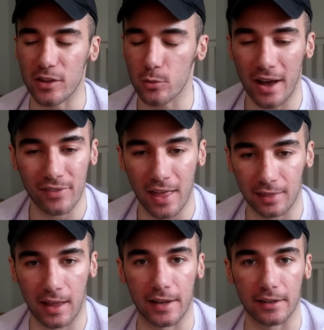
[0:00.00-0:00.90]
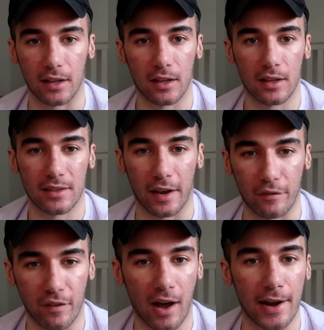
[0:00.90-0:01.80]
You have that light, that
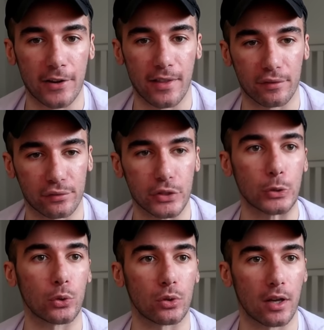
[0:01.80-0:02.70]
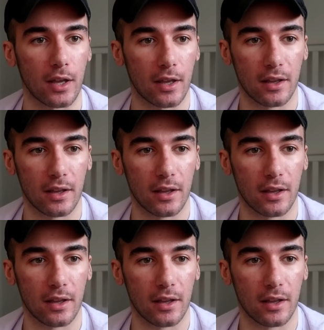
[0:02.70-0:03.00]
fire, that fuel,